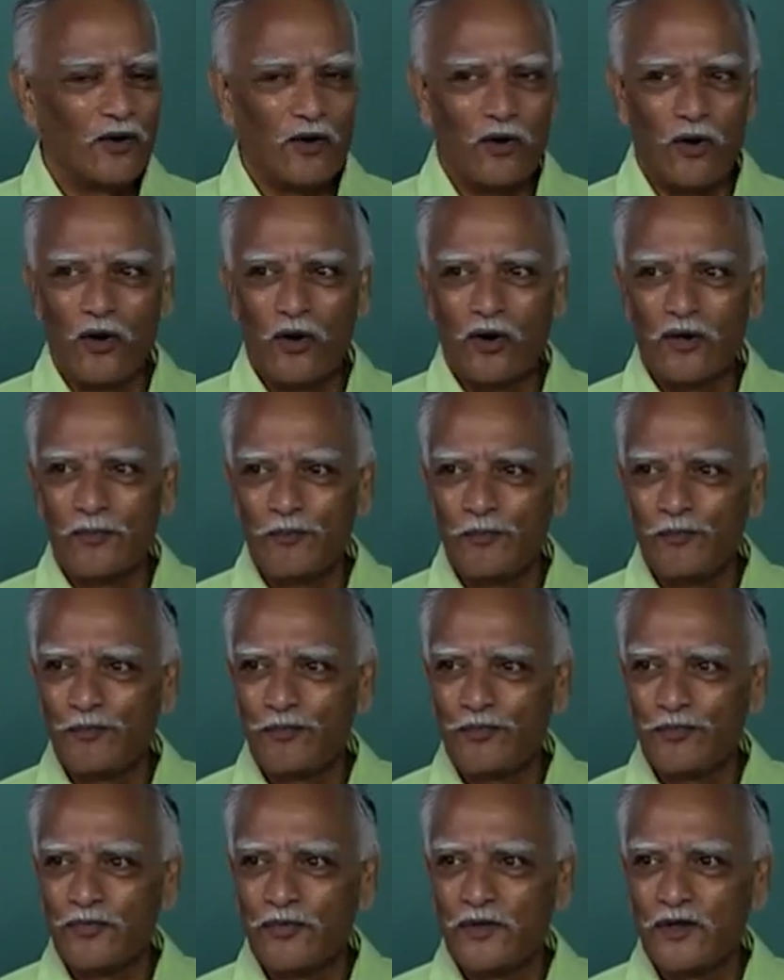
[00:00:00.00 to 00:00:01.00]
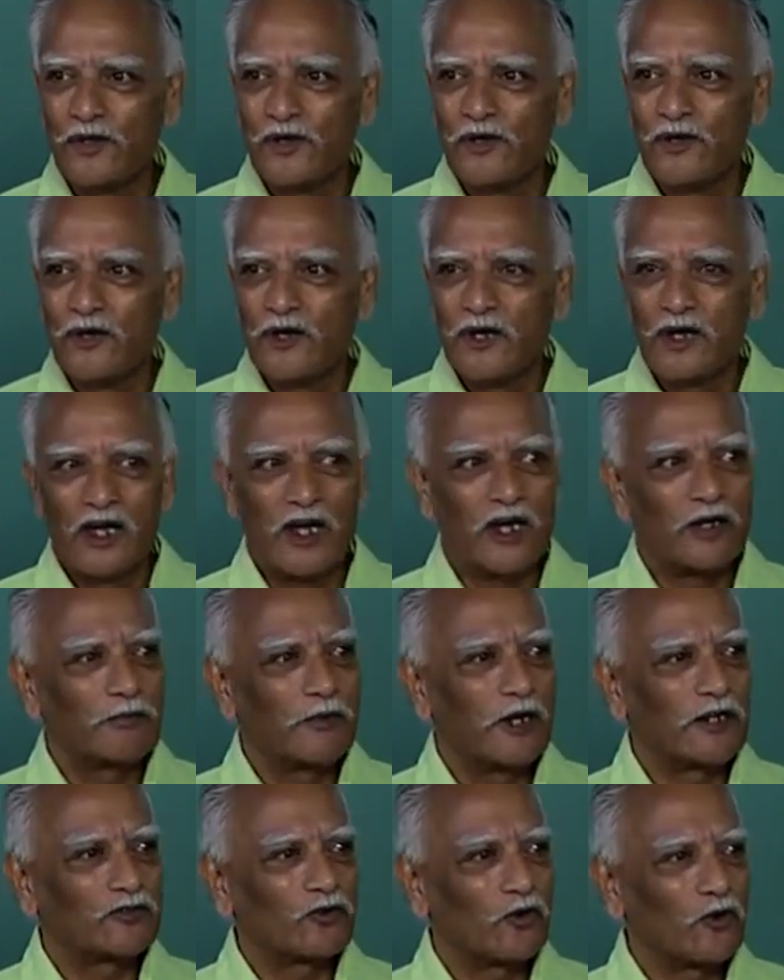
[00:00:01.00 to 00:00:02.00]
or it
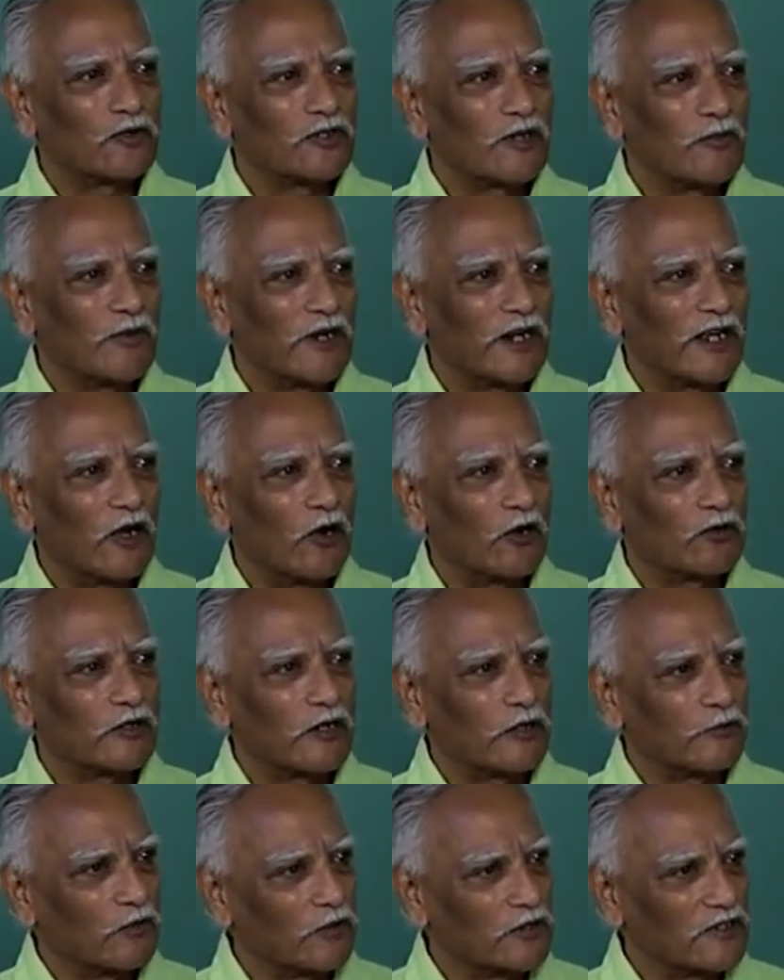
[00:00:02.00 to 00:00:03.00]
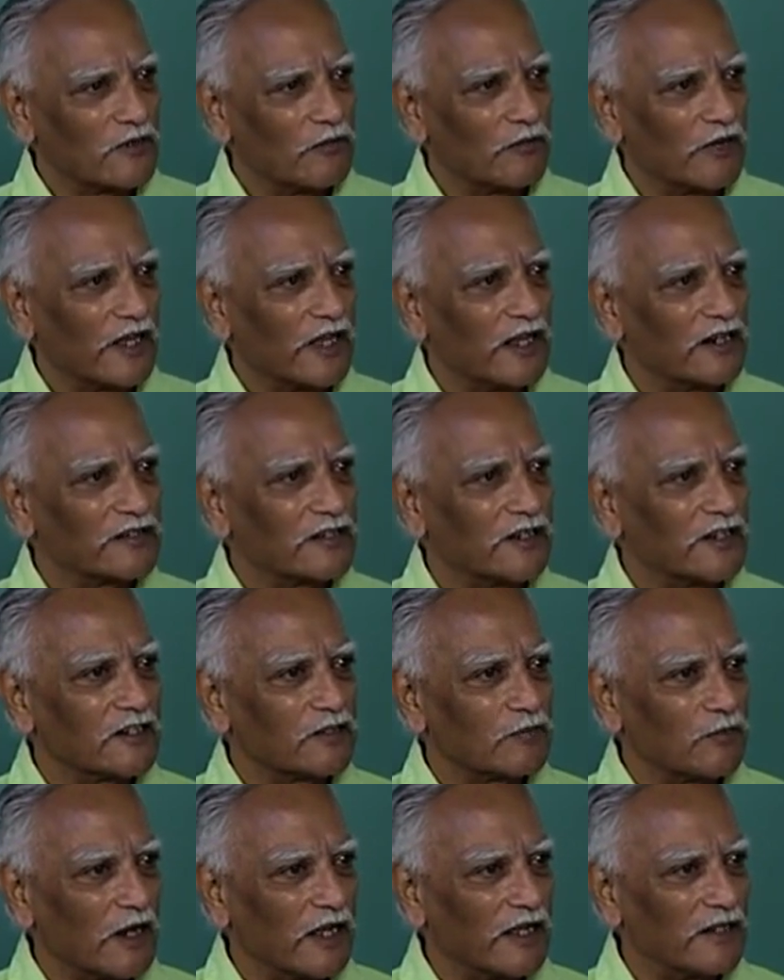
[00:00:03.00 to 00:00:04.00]
might throw somebody out and put somebody else in
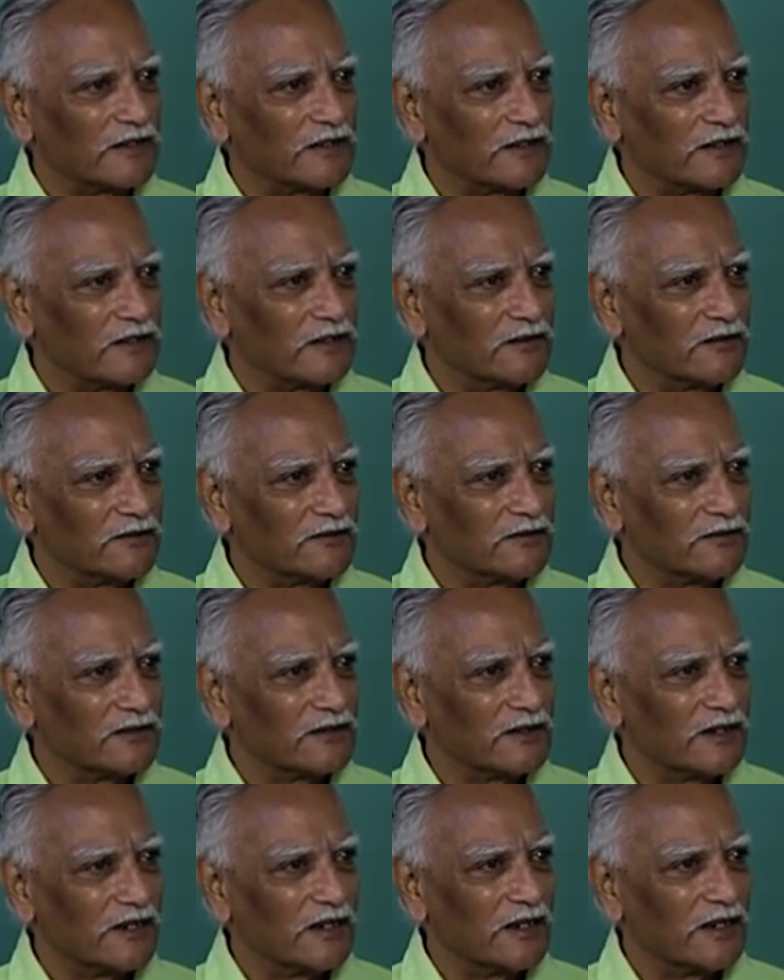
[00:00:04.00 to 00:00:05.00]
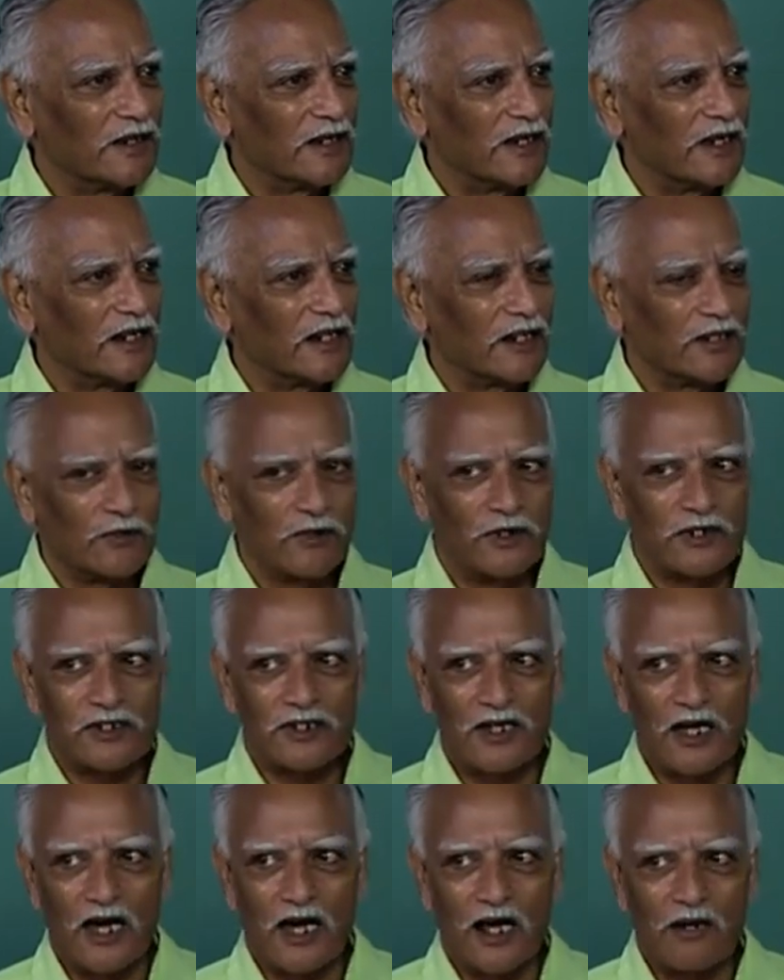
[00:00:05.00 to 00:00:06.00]
his place. In other words,
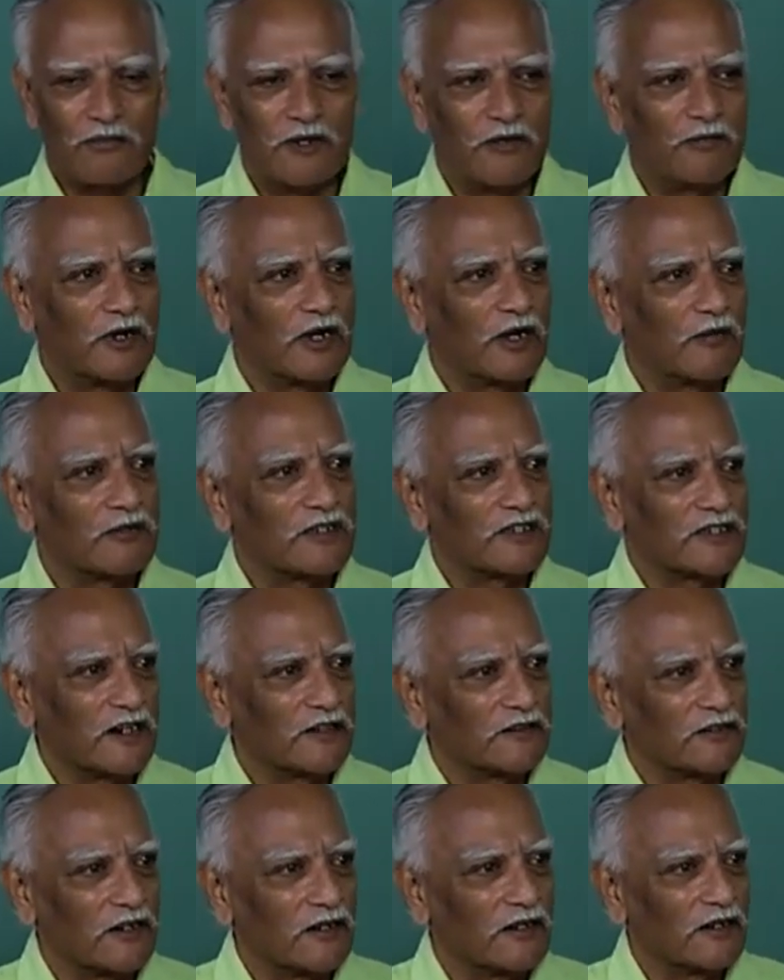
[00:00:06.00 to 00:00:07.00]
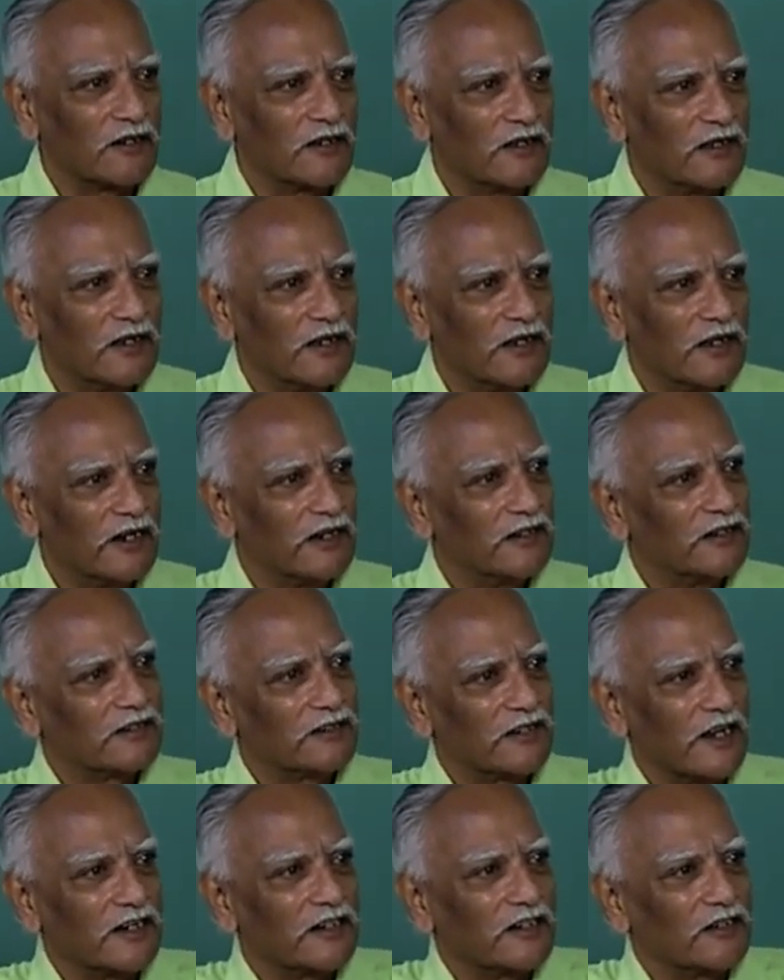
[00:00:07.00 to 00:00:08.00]
the army becomes central in
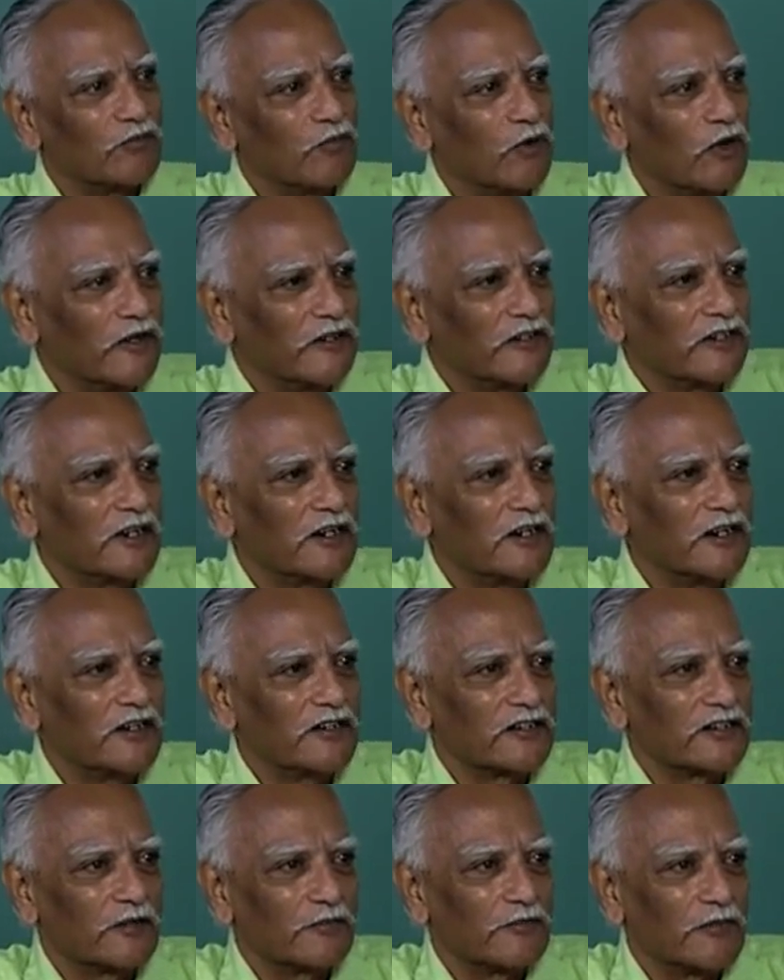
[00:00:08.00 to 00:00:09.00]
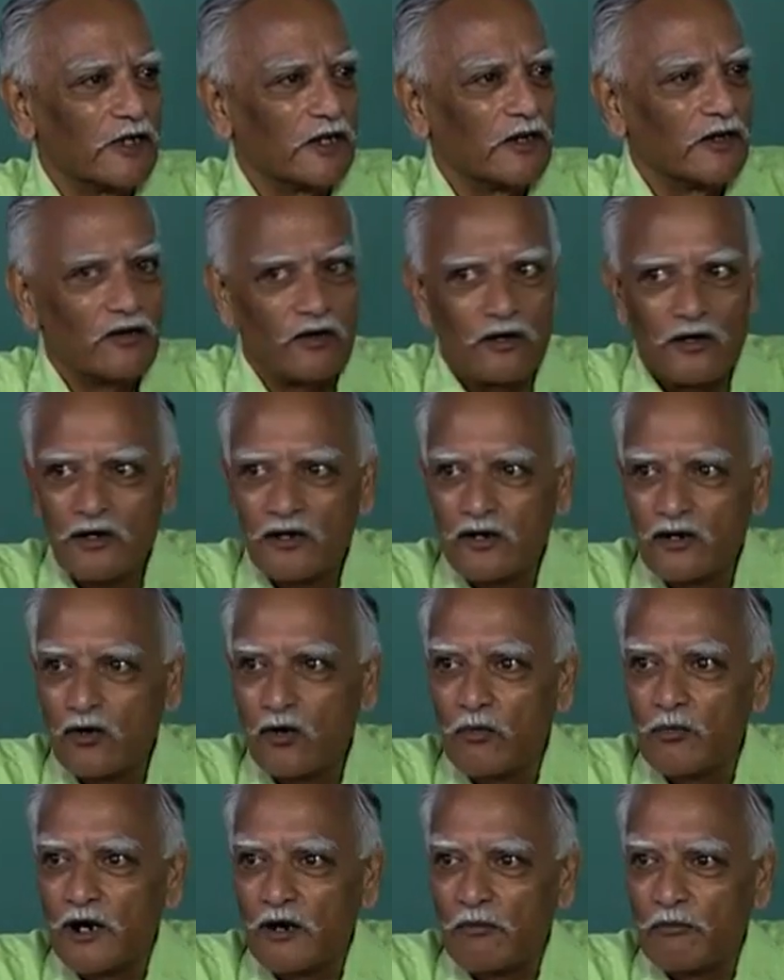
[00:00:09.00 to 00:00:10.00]
deciding political leadership in
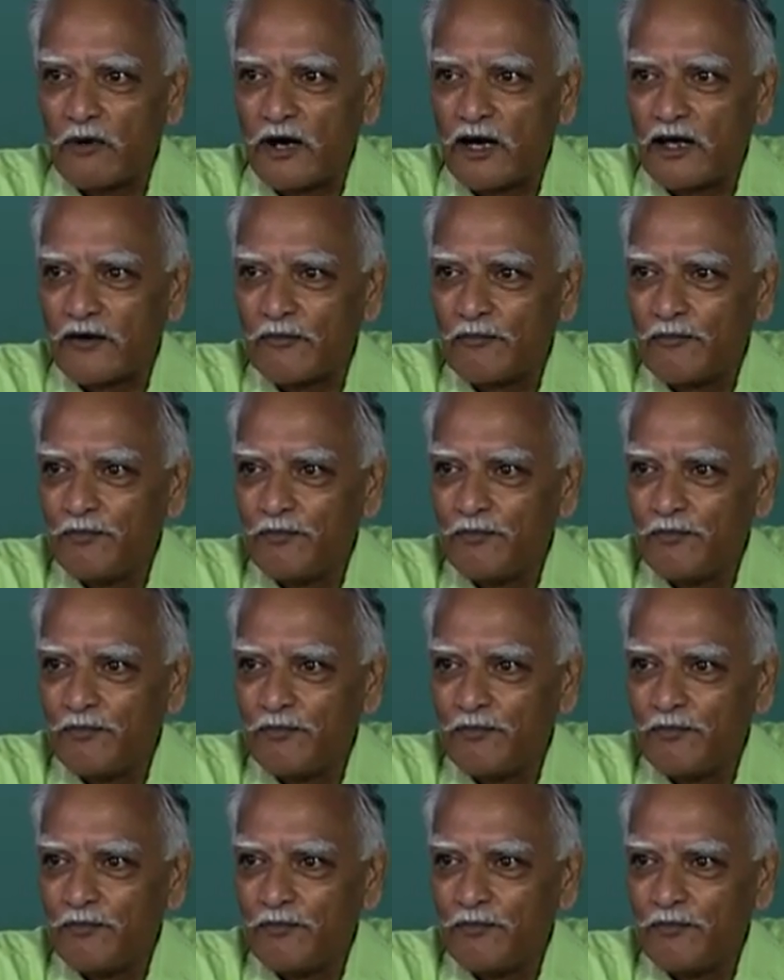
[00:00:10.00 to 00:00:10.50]
Roman Empire,